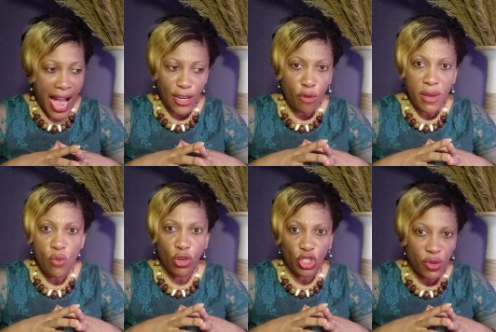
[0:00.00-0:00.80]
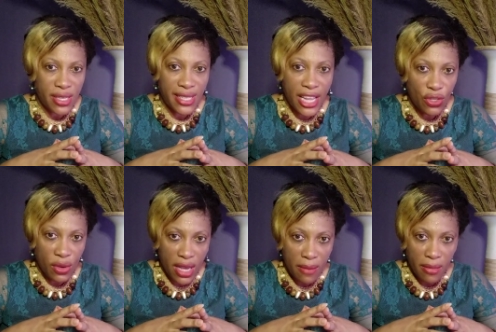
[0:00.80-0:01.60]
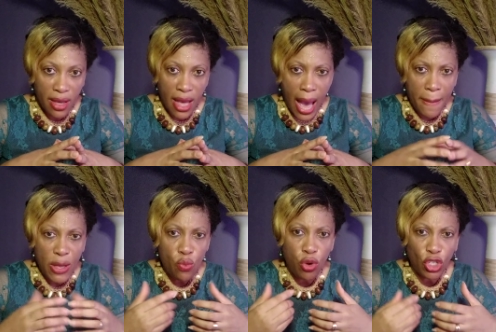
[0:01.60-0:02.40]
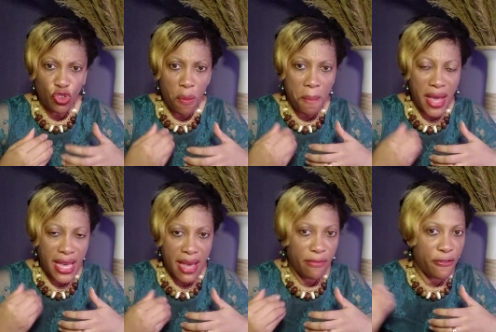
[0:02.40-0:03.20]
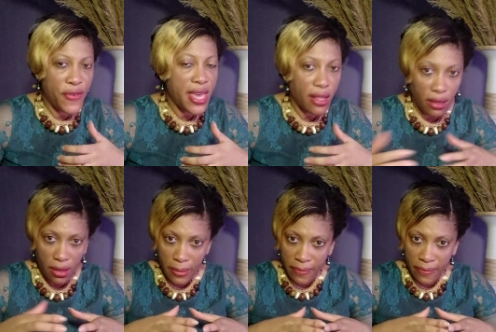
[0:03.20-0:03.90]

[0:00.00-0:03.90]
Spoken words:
I don't mean what you say to him. I mean what you make him feel.